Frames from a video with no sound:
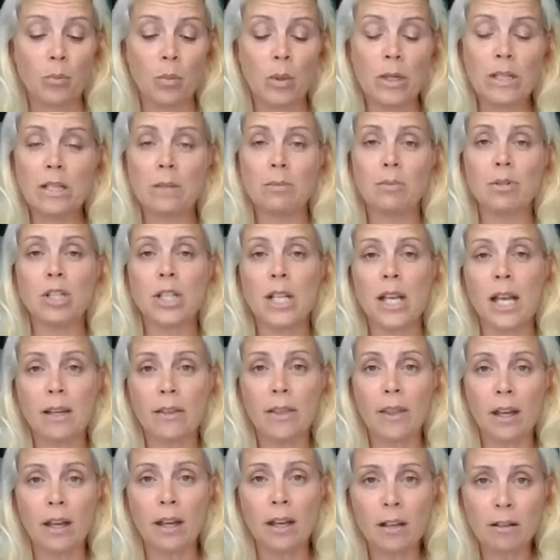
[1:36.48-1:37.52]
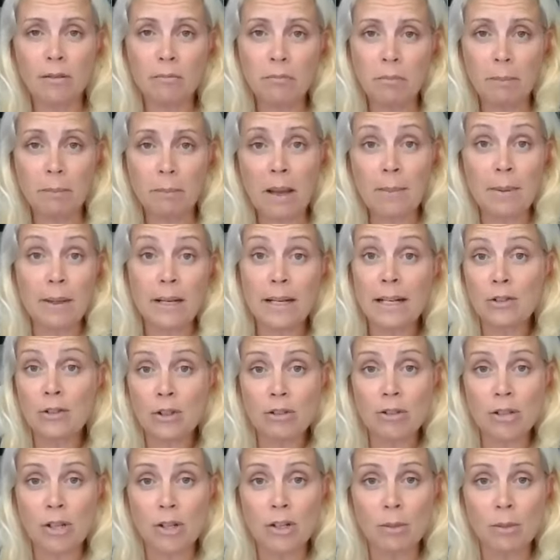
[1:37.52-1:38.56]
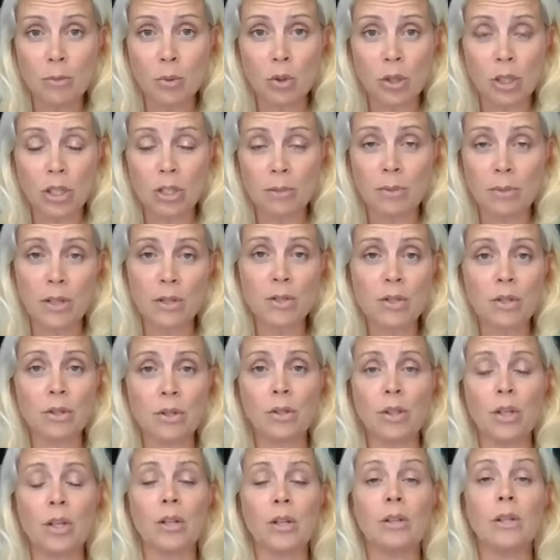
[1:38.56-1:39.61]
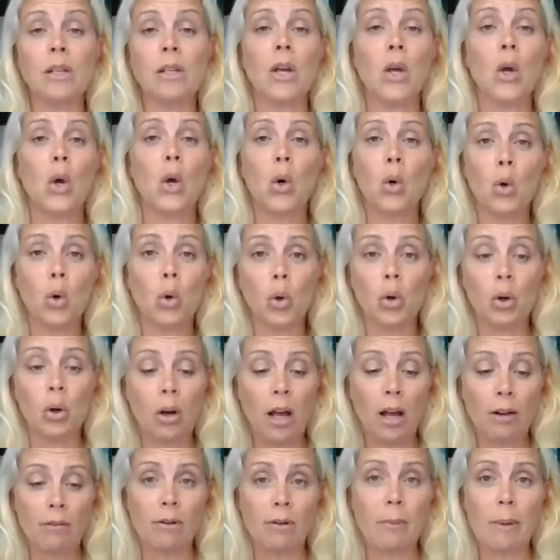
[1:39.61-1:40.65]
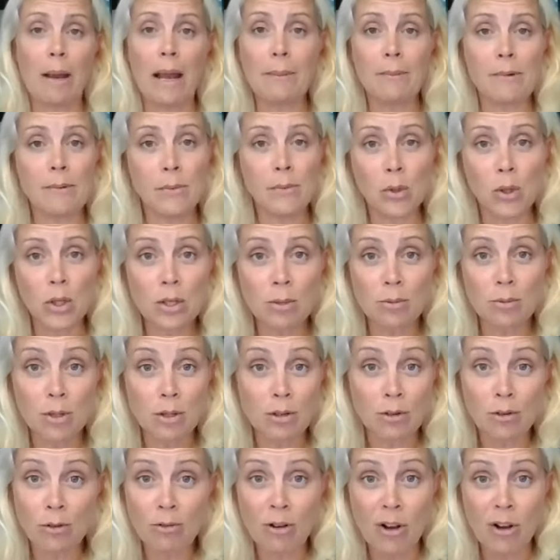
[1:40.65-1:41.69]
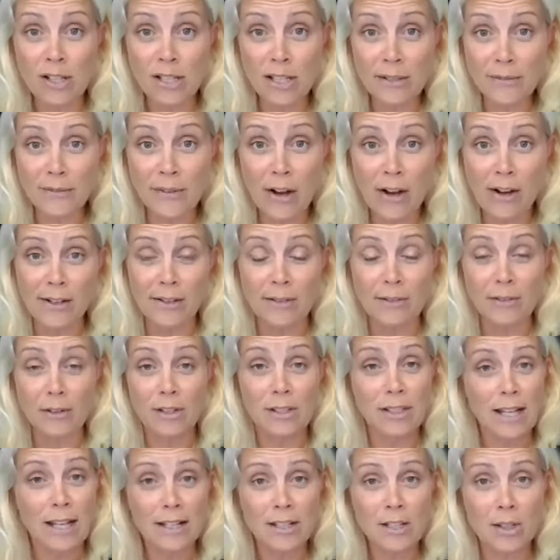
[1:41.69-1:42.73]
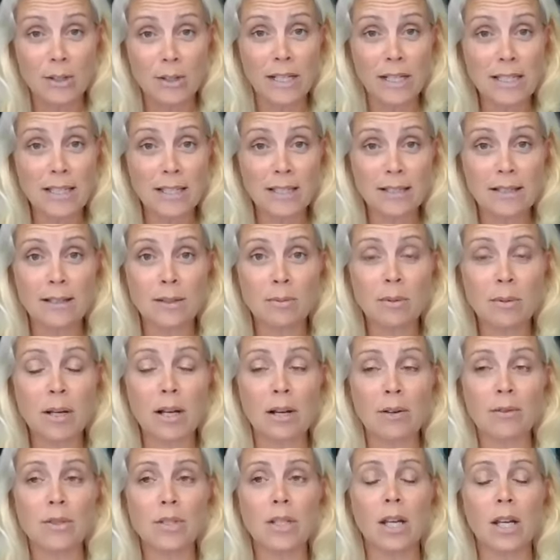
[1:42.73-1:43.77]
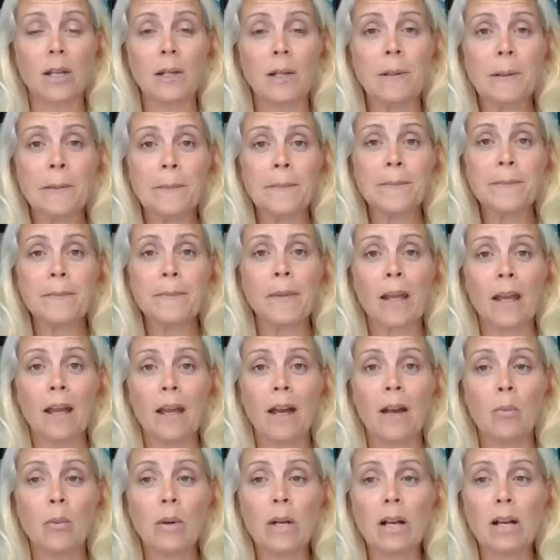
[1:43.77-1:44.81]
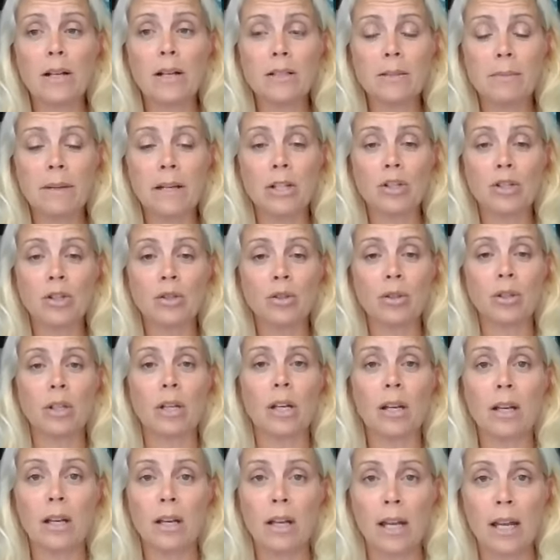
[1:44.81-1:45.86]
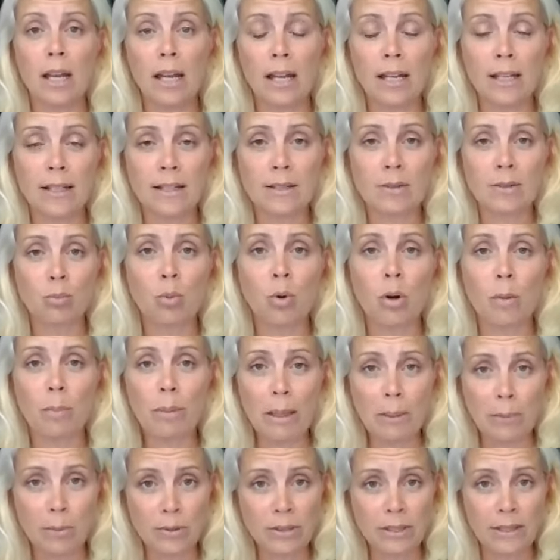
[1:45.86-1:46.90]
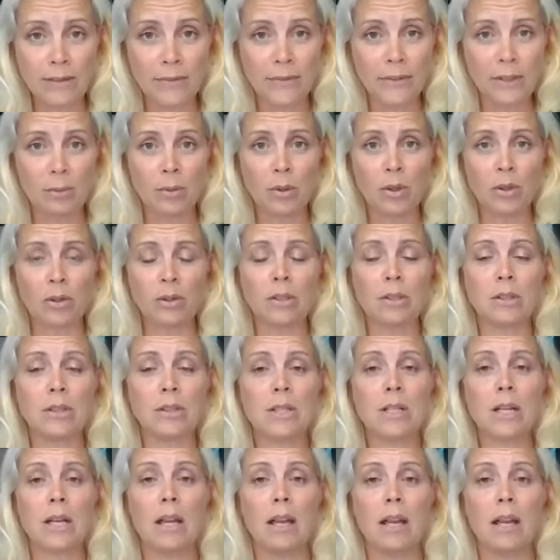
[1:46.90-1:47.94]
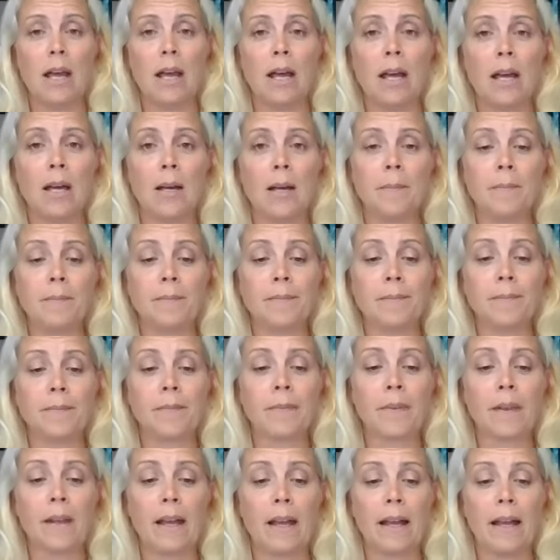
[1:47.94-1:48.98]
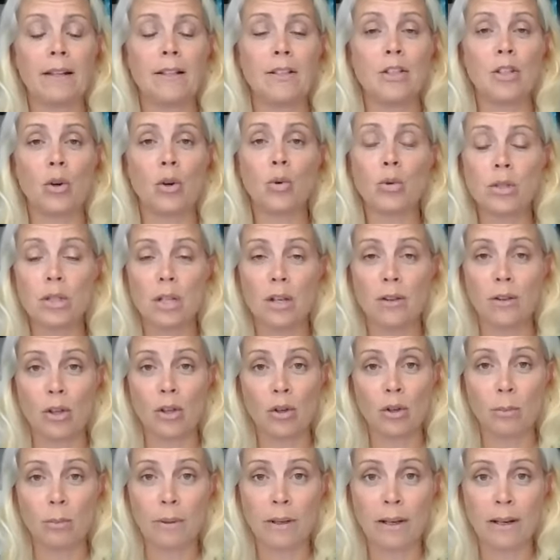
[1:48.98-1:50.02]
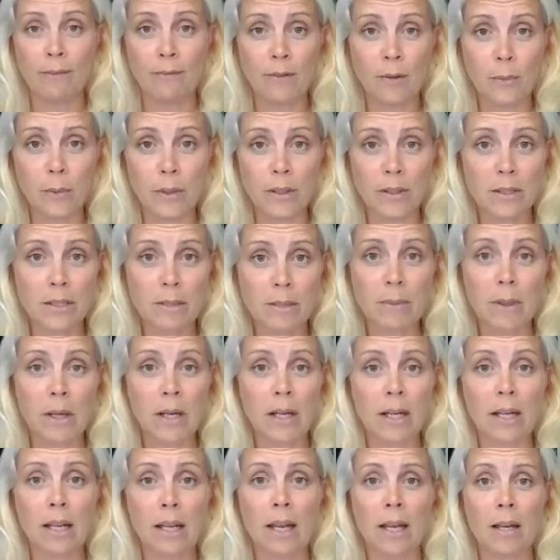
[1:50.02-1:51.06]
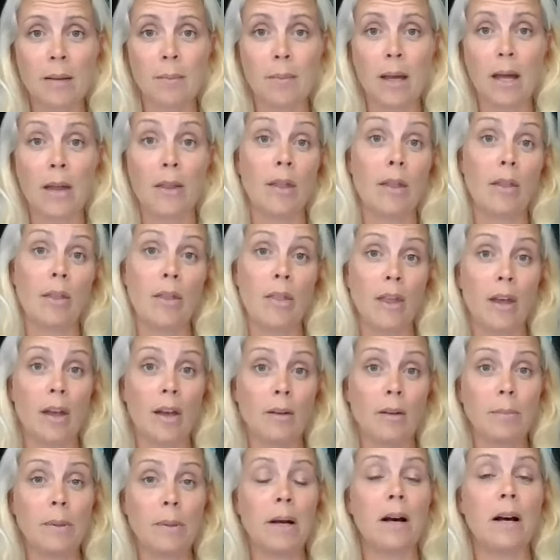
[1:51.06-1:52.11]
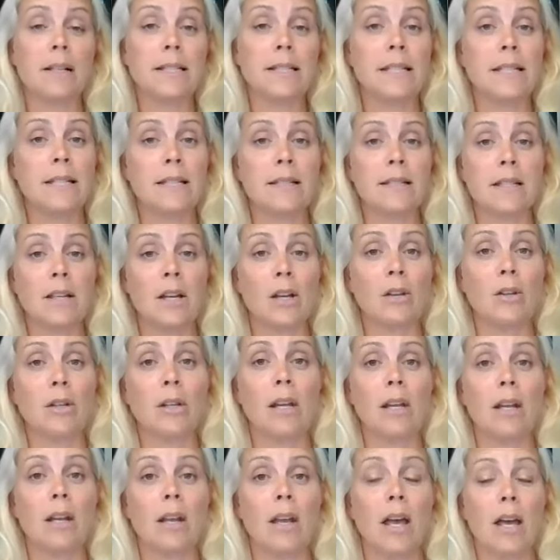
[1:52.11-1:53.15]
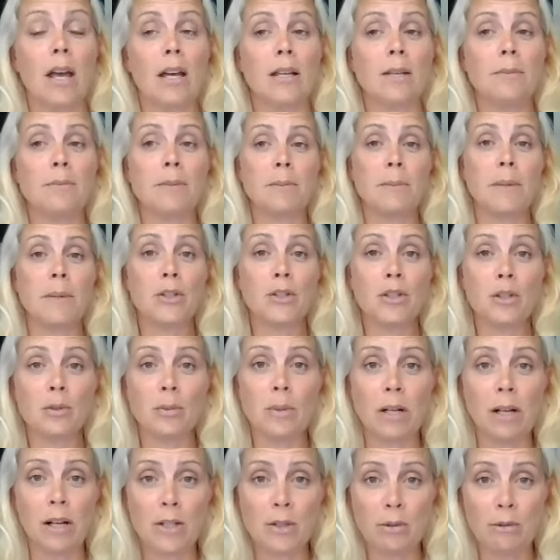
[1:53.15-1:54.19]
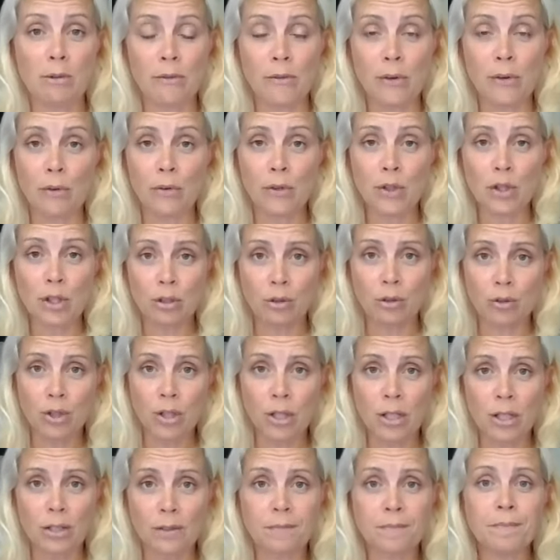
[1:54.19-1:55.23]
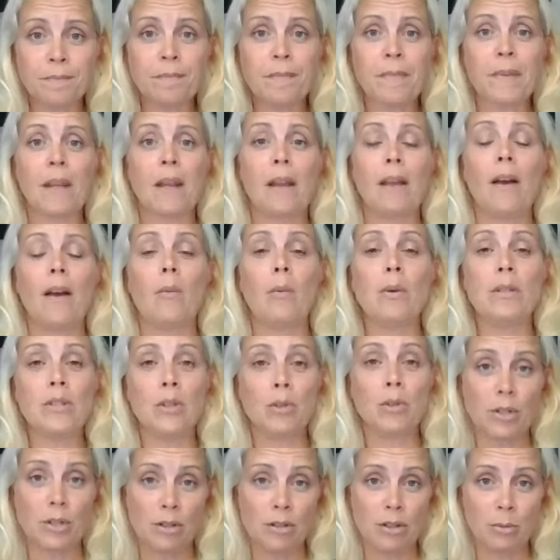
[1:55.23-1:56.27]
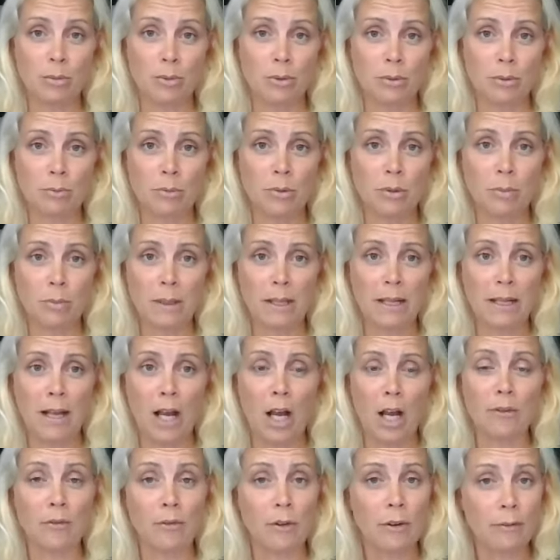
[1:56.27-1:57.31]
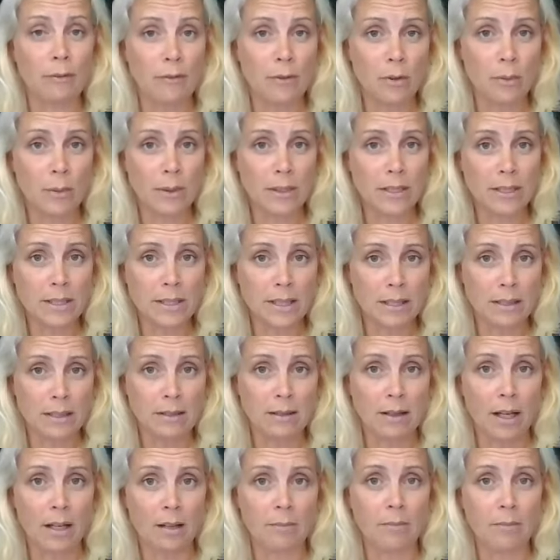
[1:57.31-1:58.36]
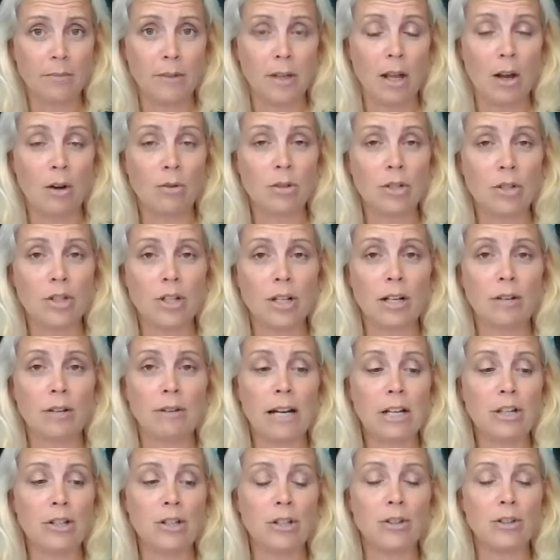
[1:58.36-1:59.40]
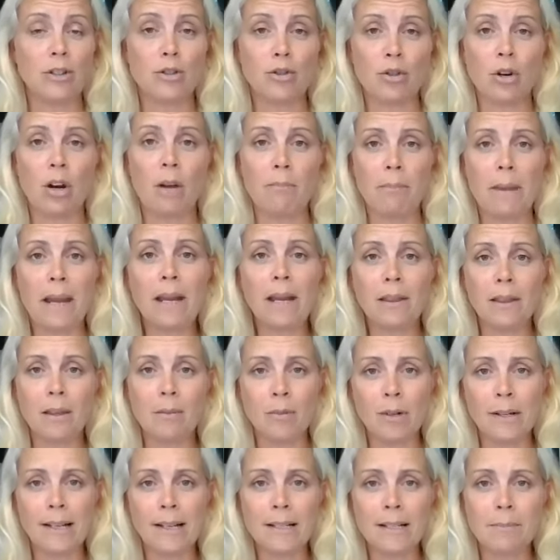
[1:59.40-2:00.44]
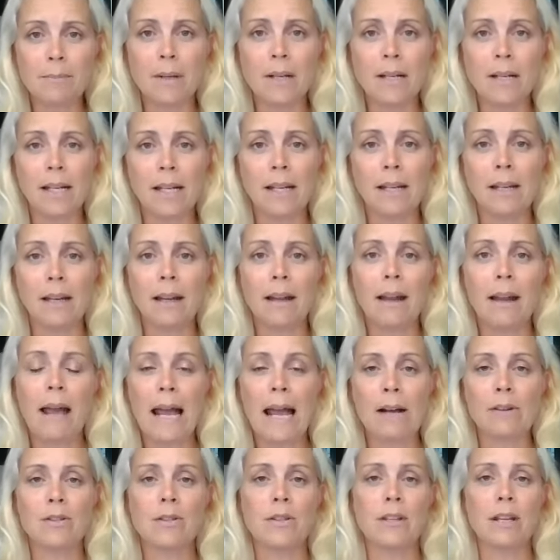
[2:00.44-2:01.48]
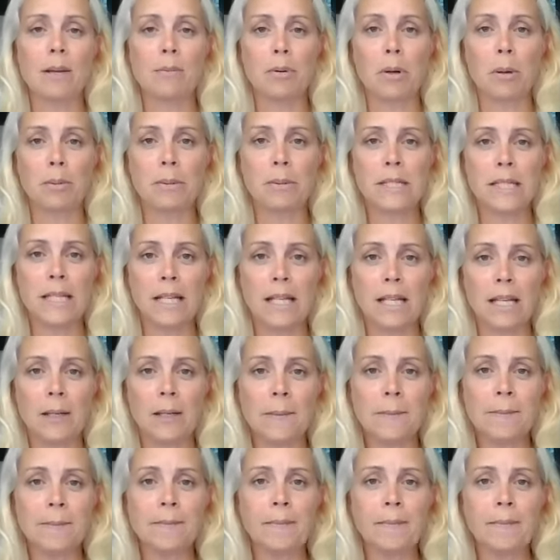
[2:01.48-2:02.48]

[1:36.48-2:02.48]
we double check that maybe an interest only mortgage might suit you, or a repayment mortgage up to your 95, because they do exist as well. So we like to make sure that it's what people definitely want, and also you're not being influenced by other third parties. So as much as we like to involve children, we also don't want them to be over influencing the older generation to try and make them release money out of their property